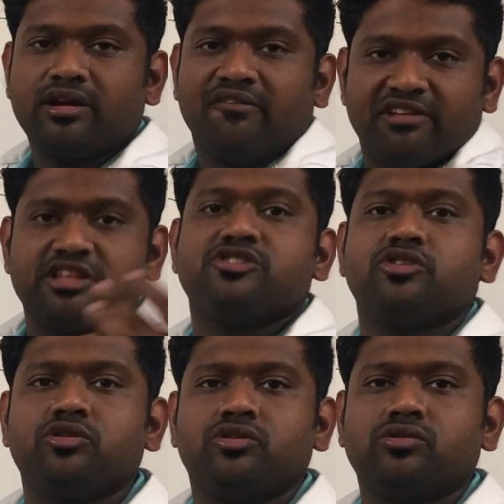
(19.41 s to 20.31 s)
which is
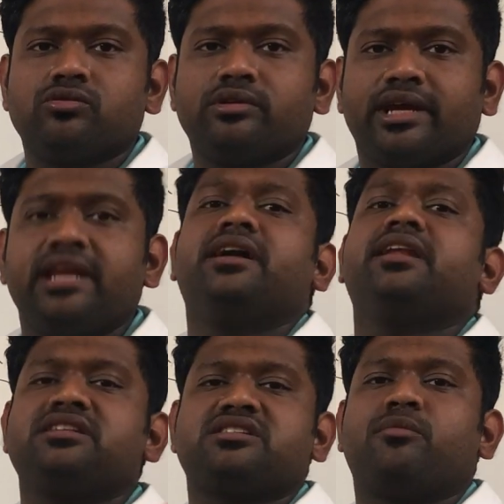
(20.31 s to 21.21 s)
due to
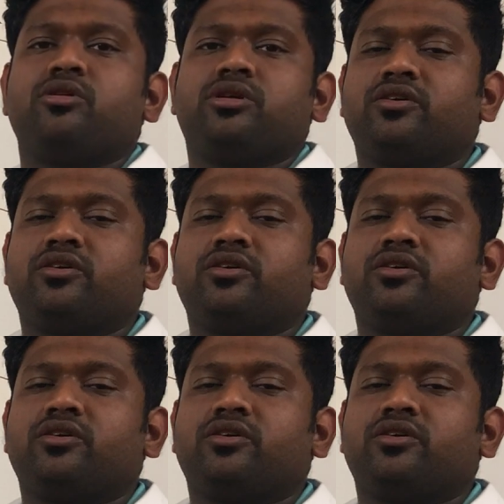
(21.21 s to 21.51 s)
increased amount